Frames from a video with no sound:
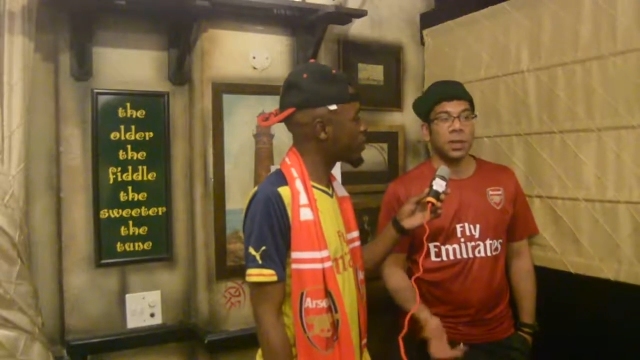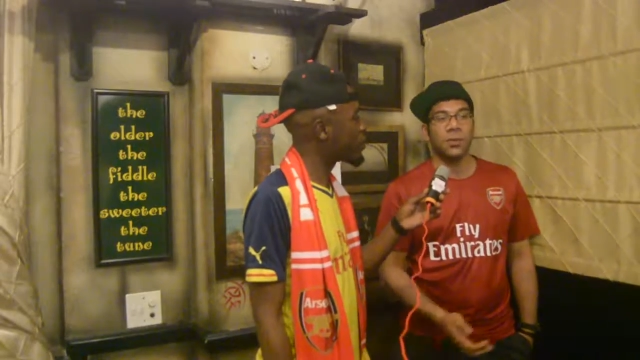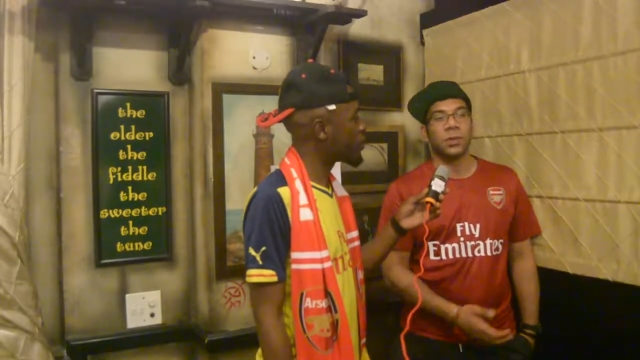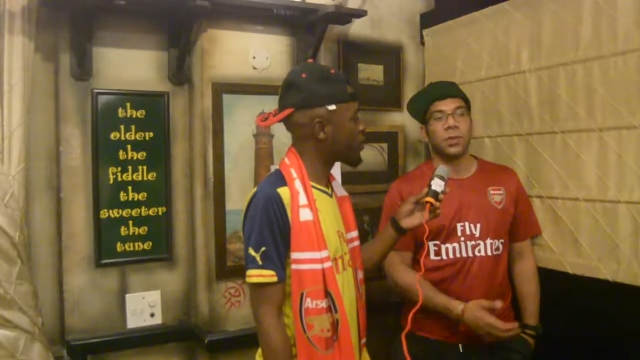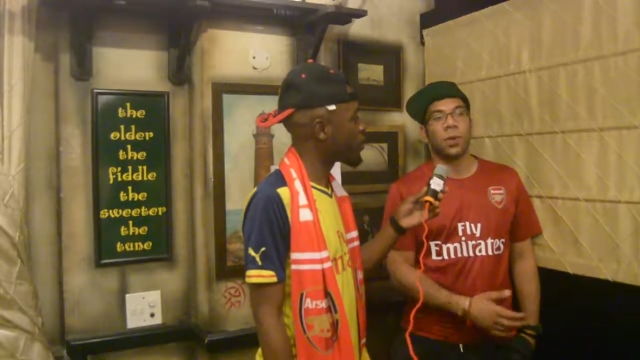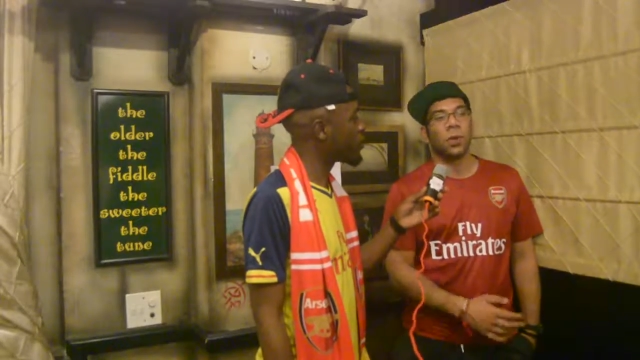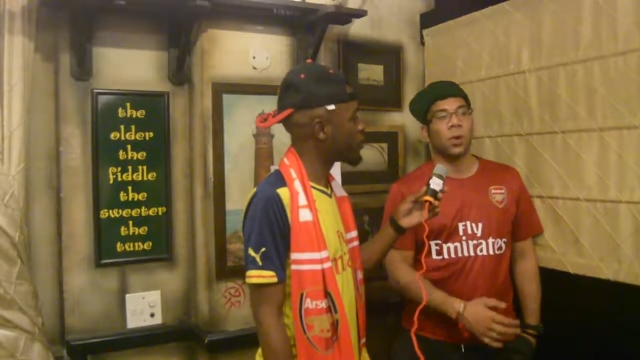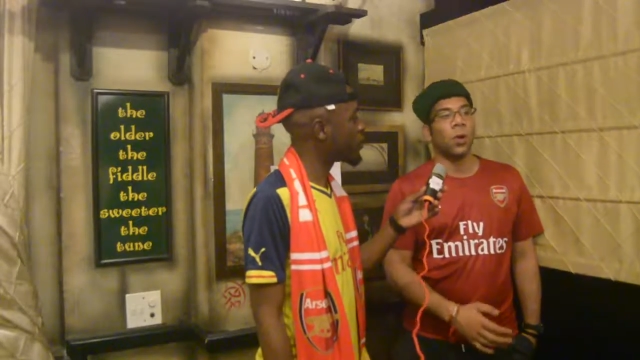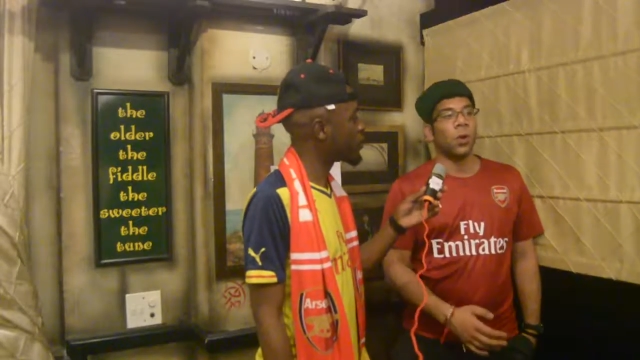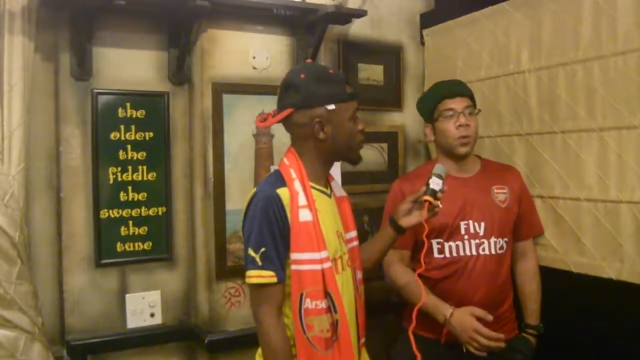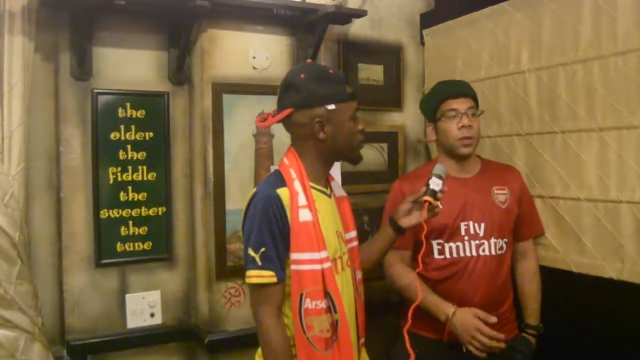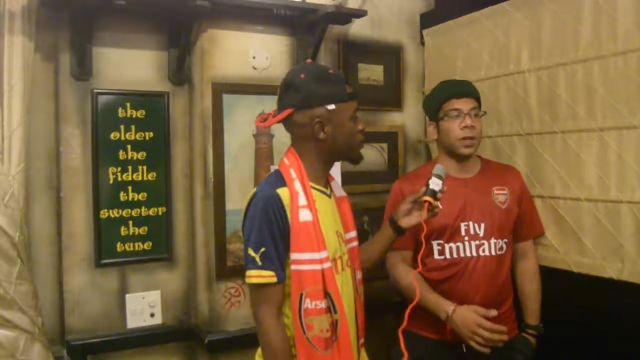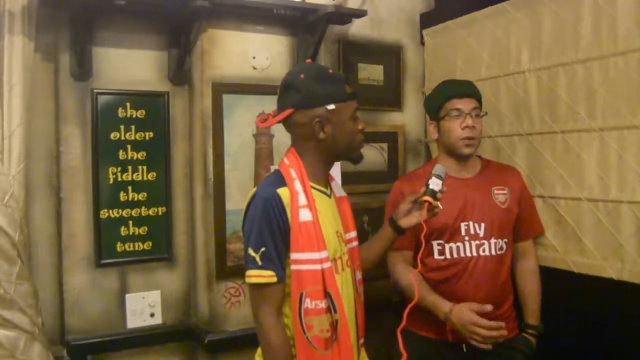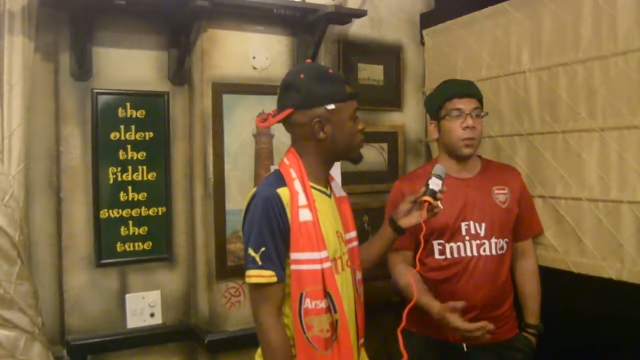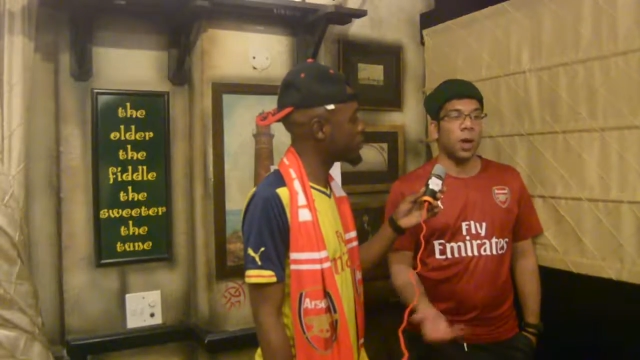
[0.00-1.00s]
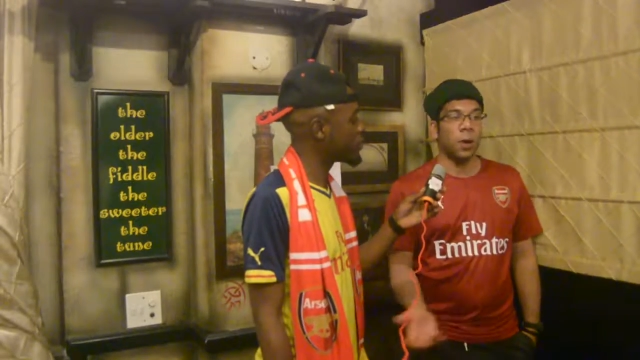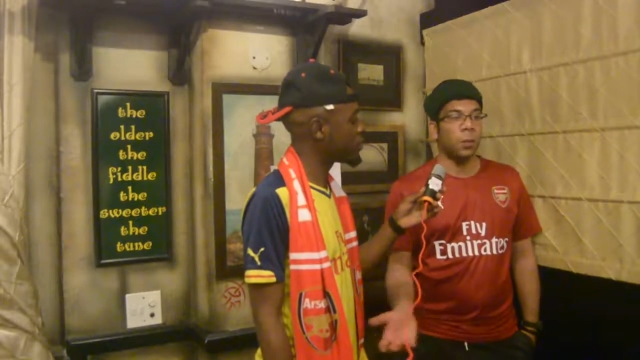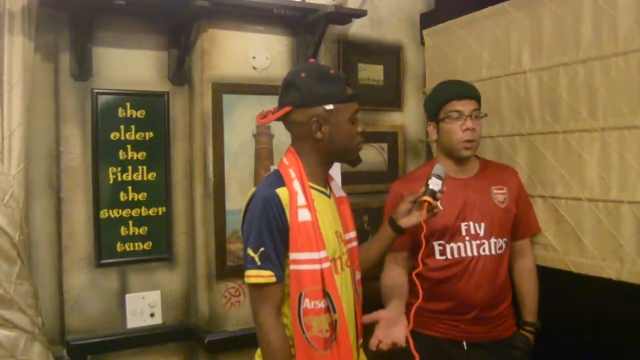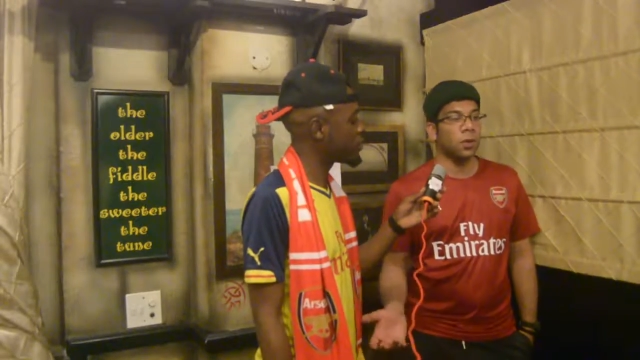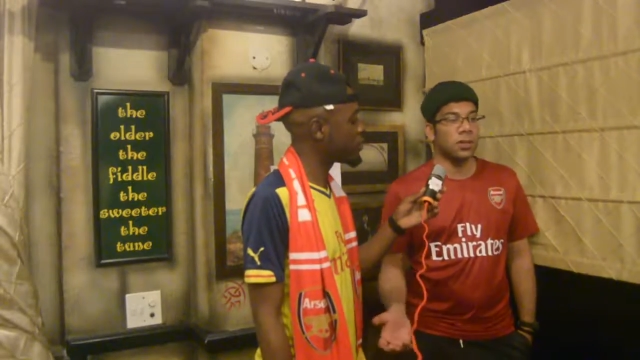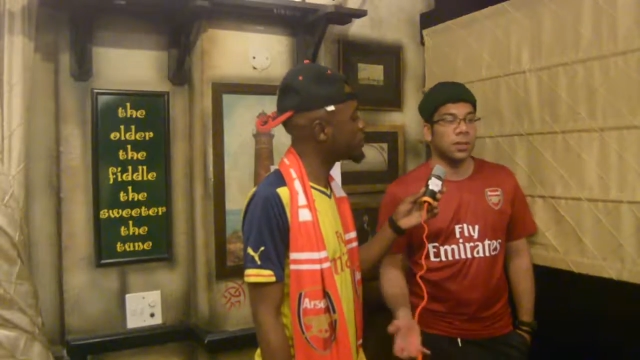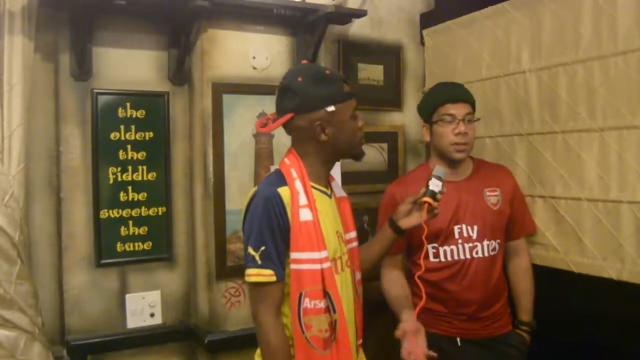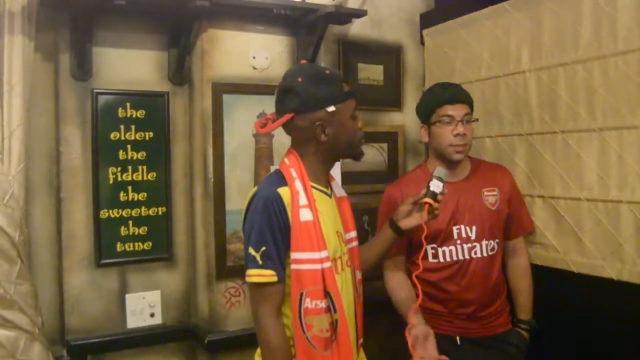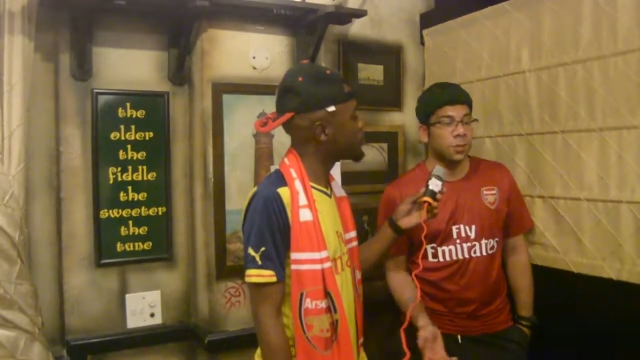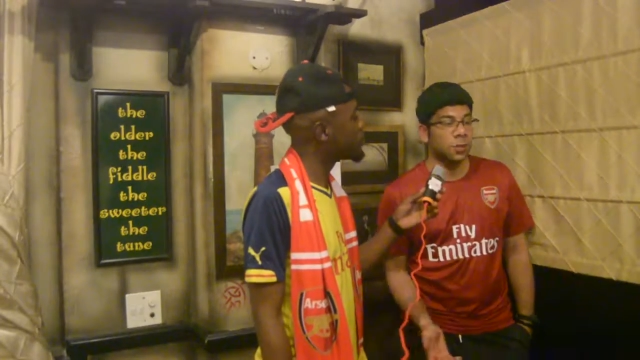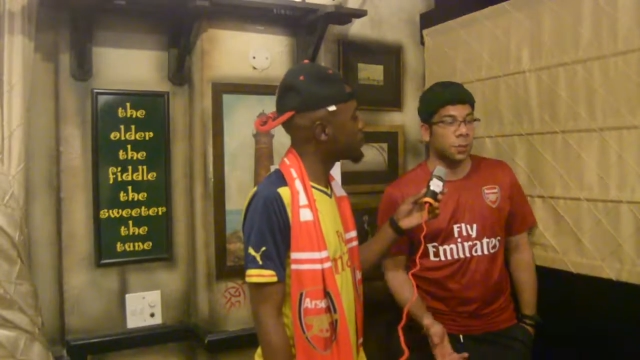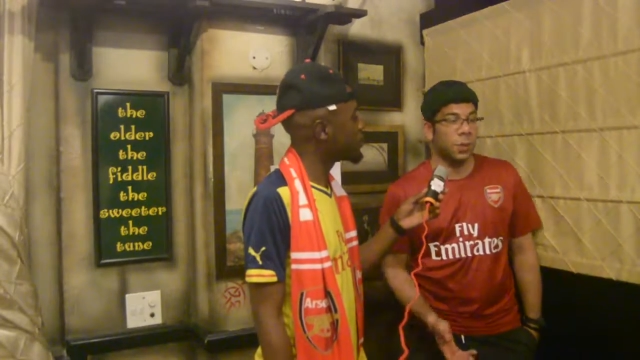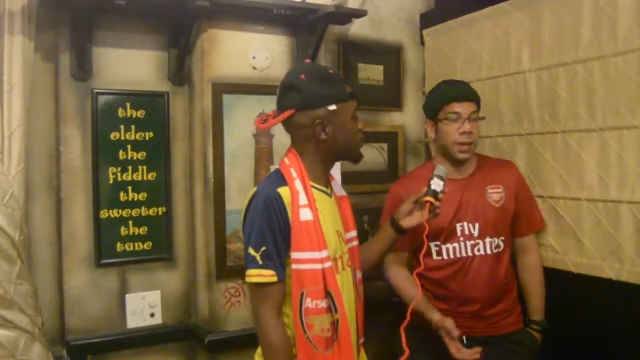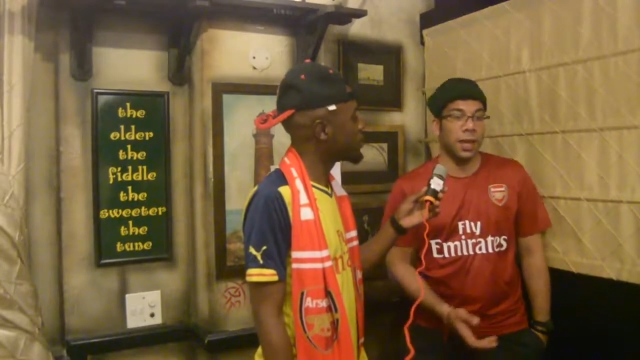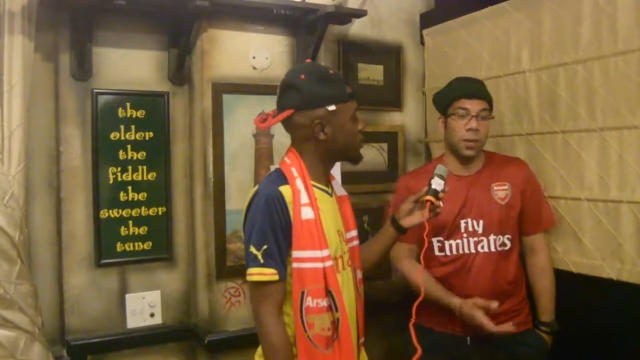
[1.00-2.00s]
Even though we didn't want most of them
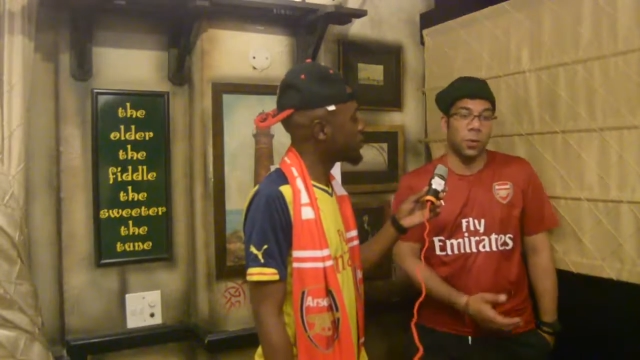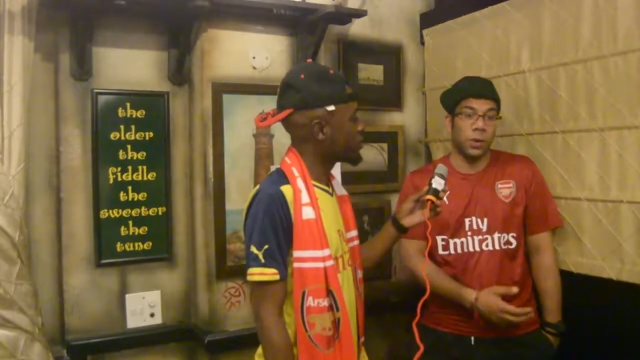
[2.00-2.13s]
to play,